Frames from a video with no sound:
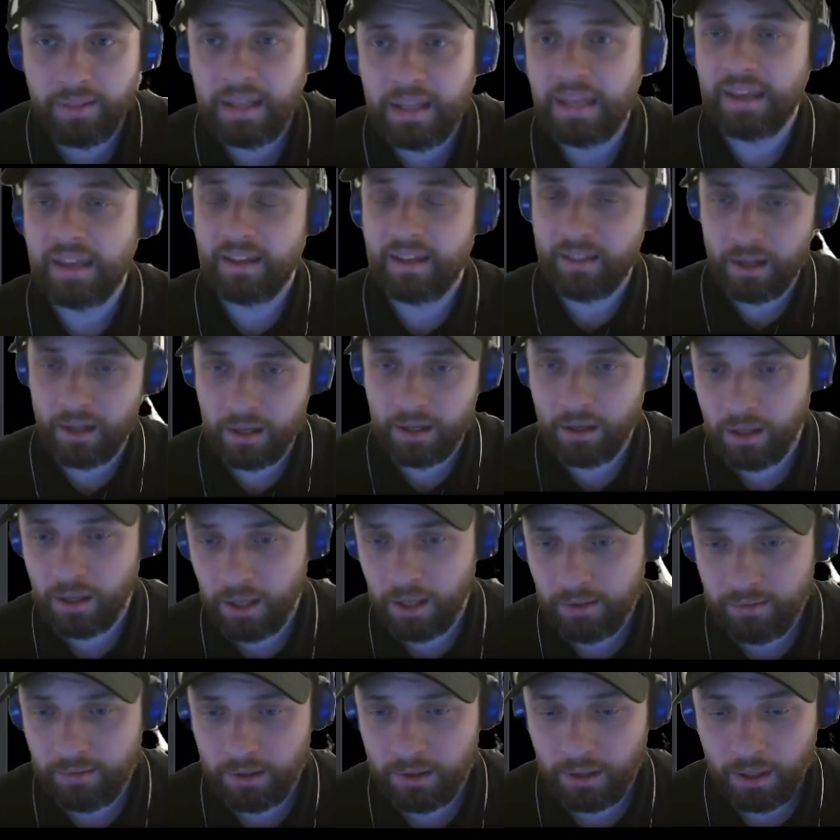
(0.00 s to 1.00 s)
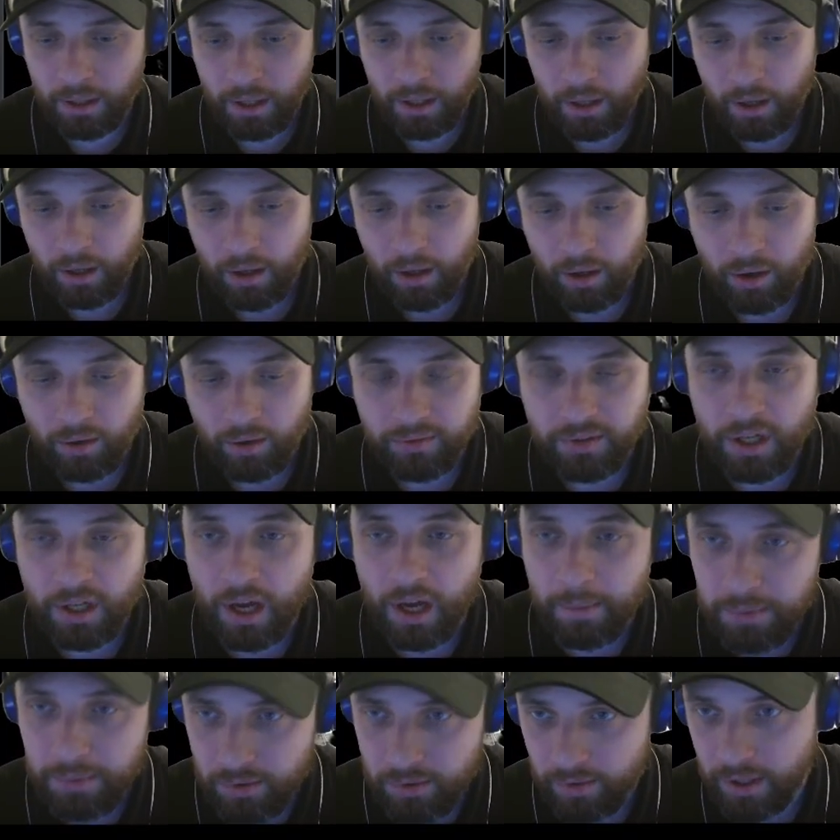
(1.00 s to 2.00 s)
another level of
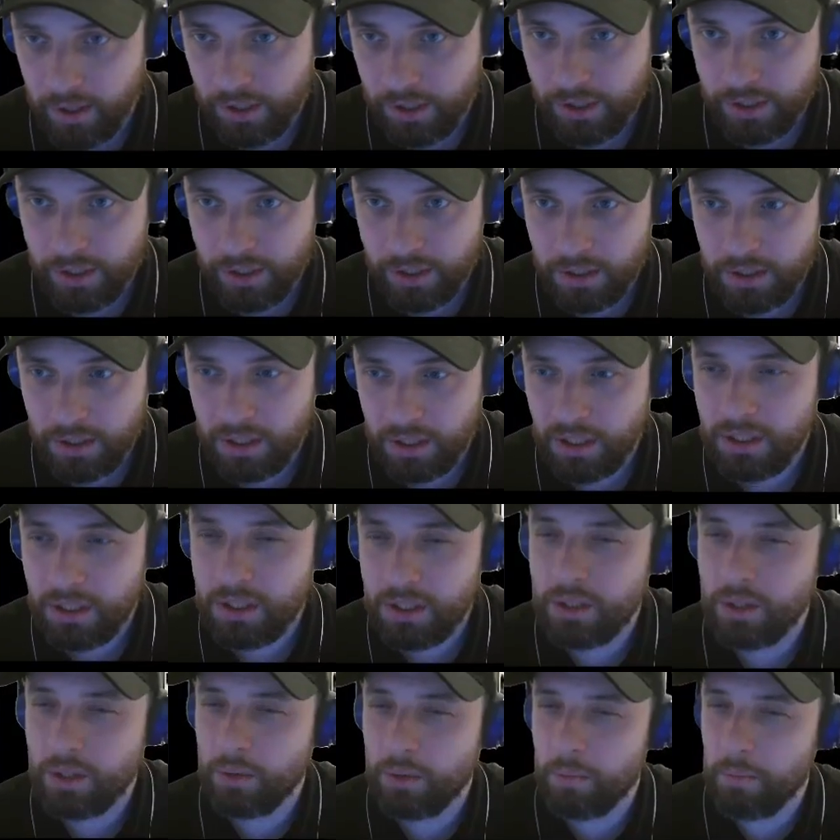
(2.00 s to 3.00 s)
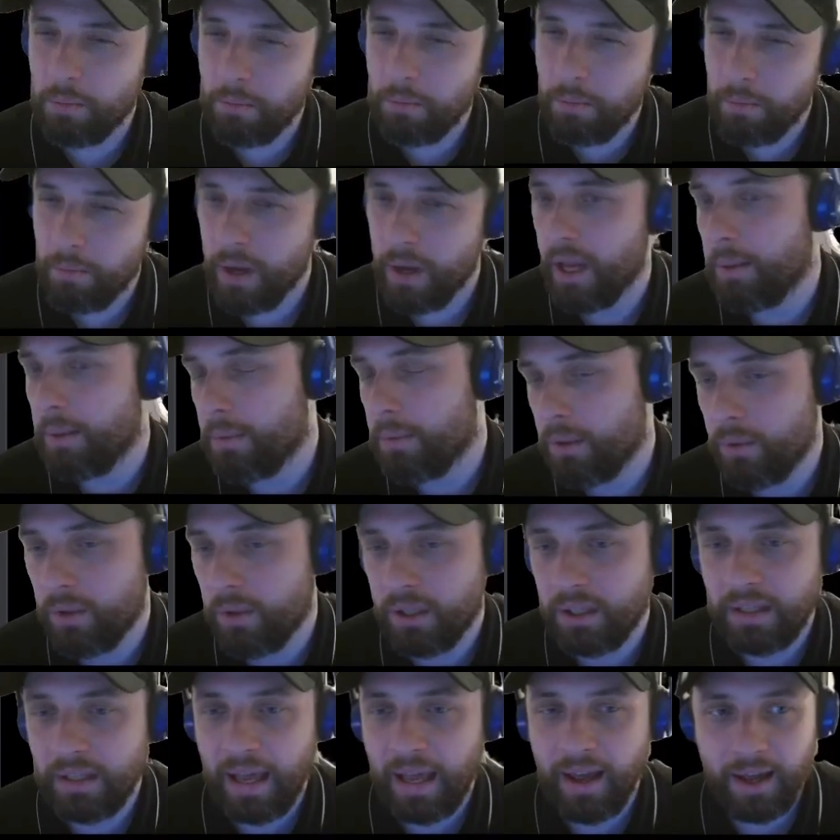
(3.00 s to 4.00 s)
the abstractions. So maybe we
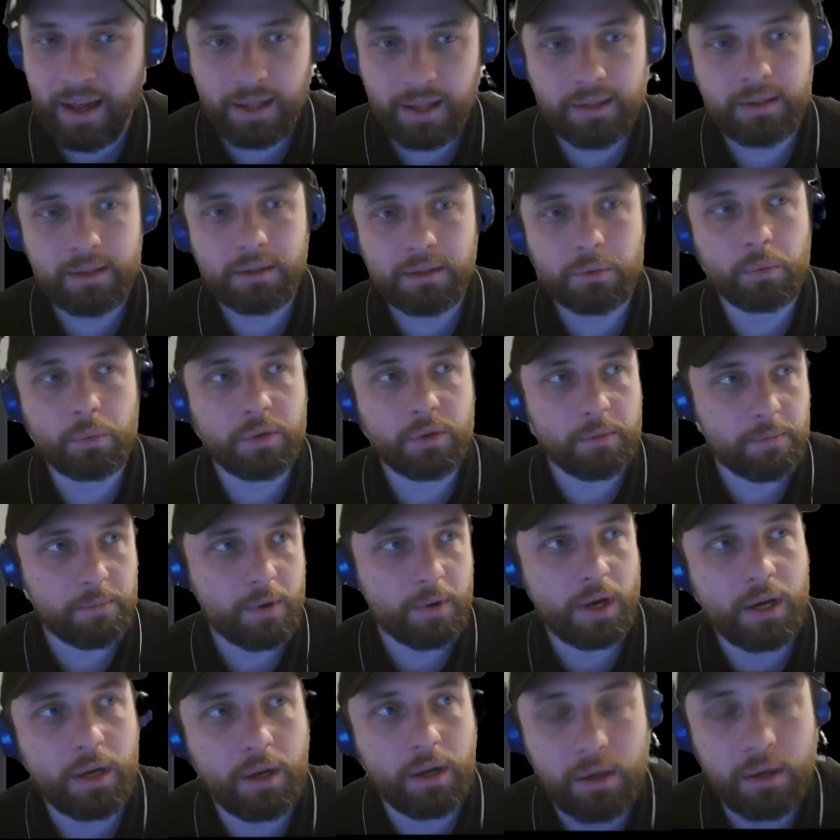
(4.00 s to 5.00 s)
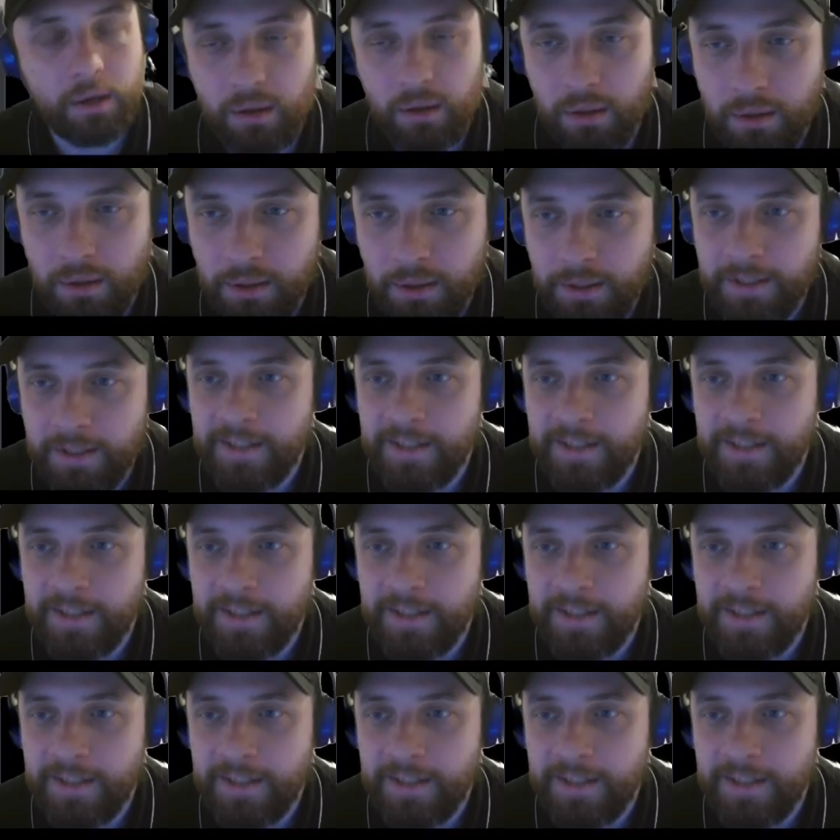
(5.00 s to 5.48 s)
can handle it with a protocol.